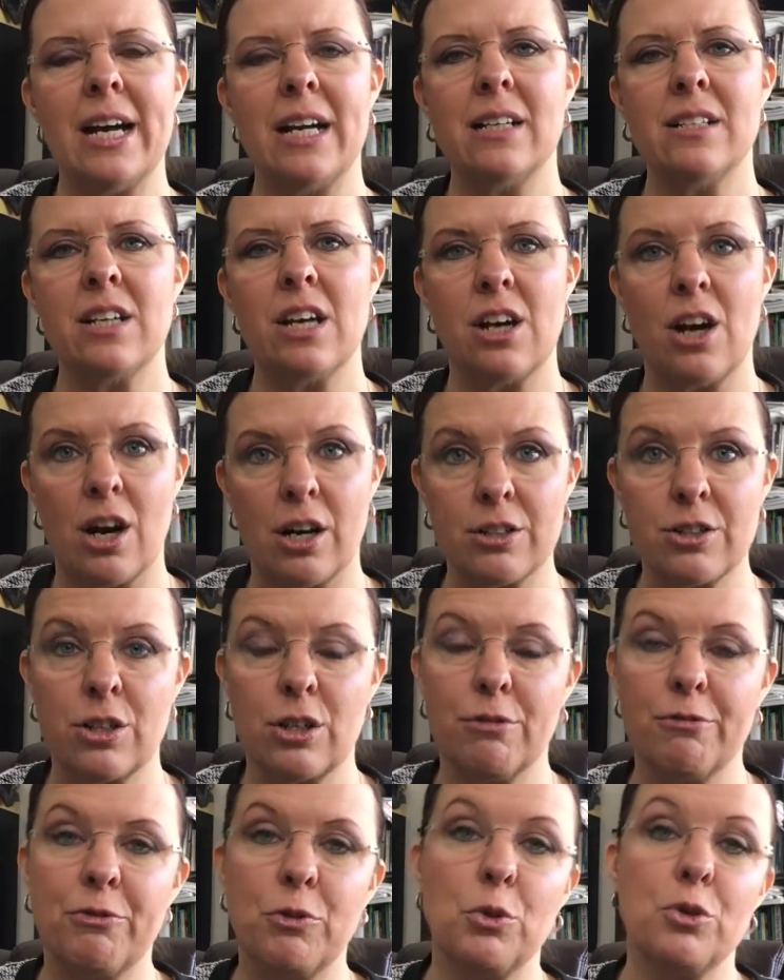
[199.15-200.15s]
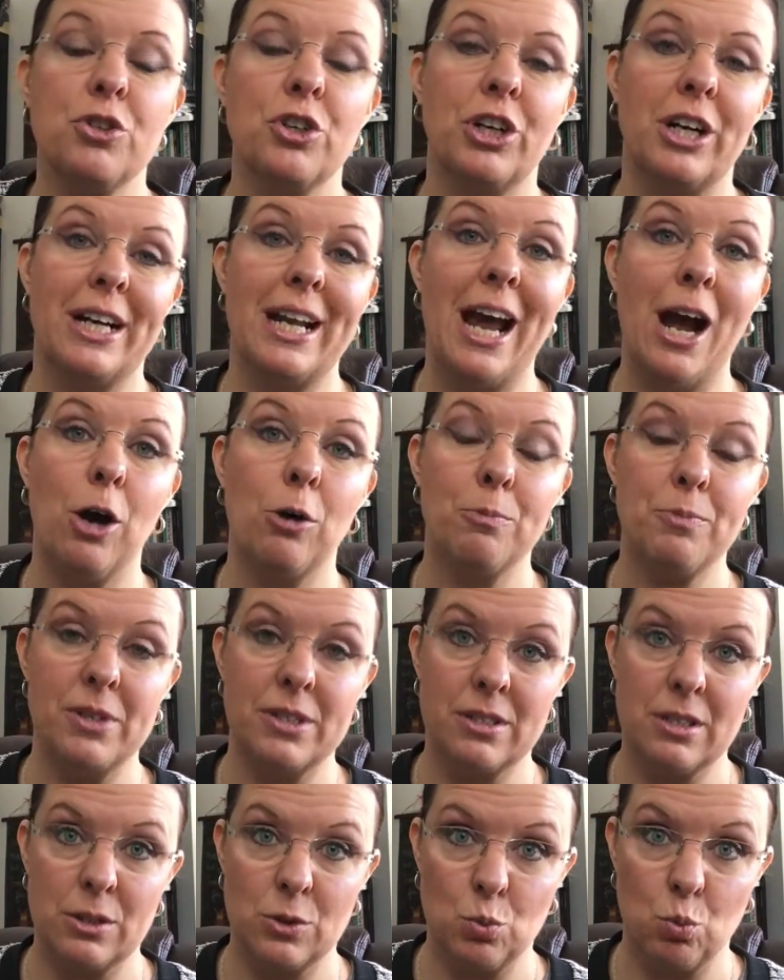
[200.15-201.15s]
antioxidant foods are going to help
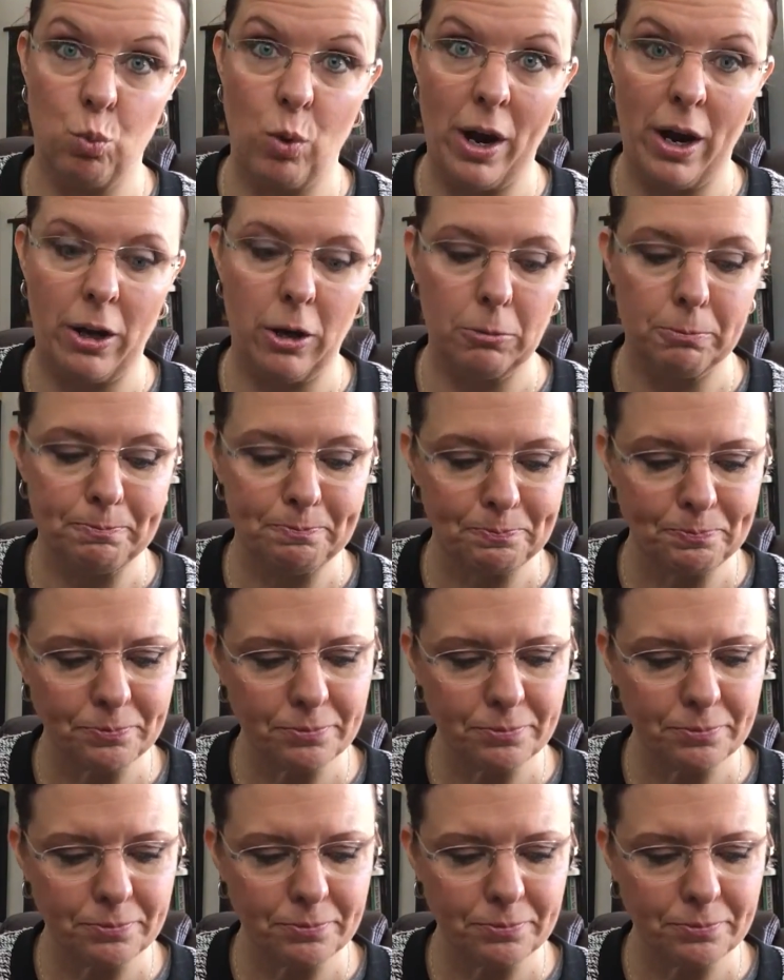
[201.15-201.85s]
this as well.